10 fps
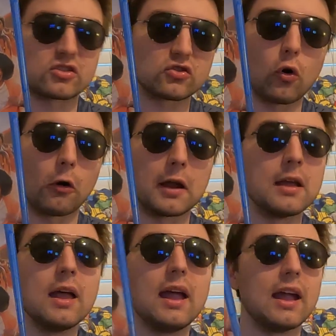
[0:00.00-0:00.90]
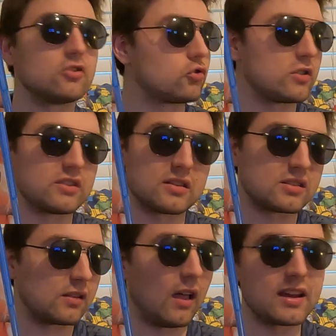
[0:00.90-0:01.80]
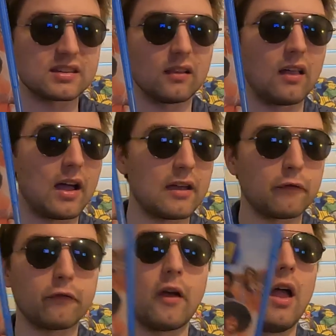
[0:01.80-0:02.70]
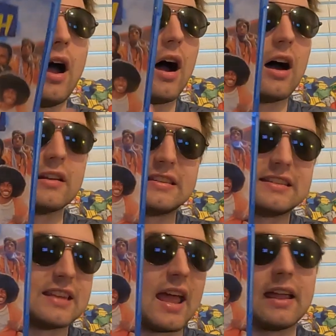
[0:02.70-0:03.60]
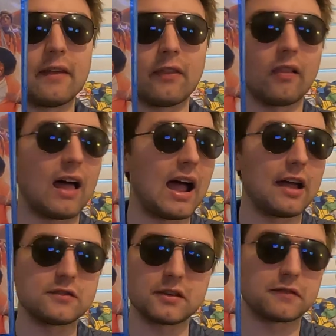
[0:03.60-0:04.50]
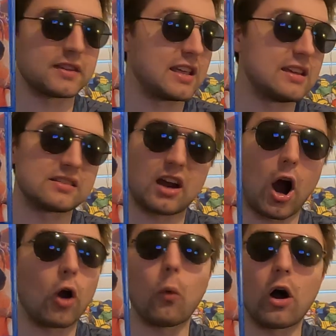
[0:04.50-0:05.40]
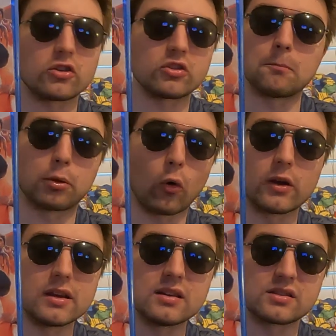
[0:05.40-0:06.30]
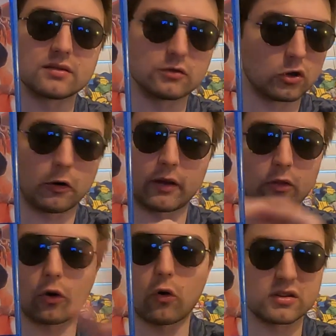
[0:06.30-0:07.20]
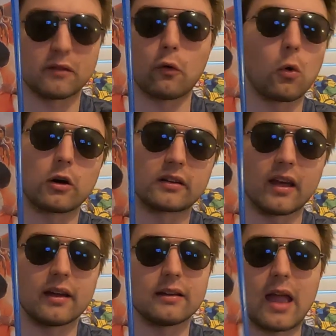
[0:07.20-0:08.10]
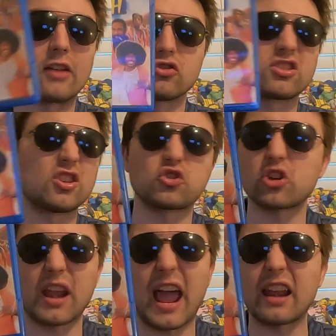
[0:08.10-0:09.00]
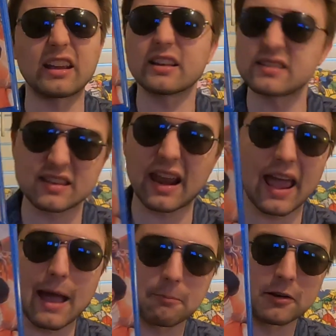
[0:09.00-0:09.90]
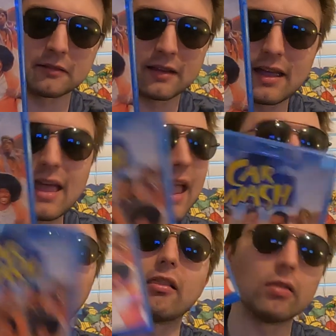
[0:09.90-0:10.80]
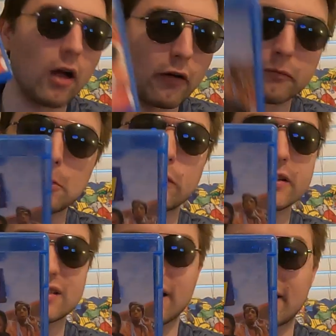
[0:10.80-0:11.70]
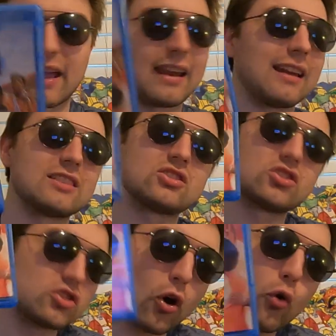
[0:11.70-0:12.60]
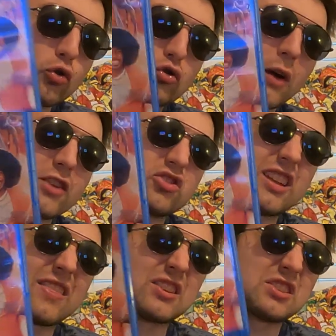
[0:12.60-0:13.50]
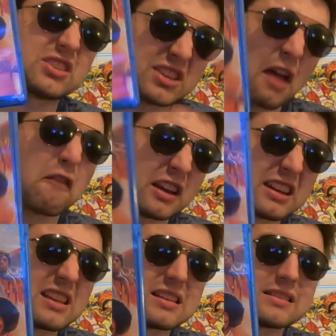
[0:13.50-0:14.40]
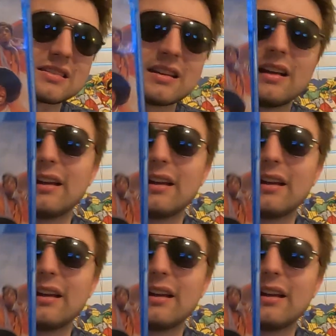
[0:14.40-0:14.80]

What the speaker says: story. It's just a slice of life, a day in the lives of these car wash employees during the course of a workday, and just the shenanigans that happen. And I love movies like that, and it's so drenched in the 70s.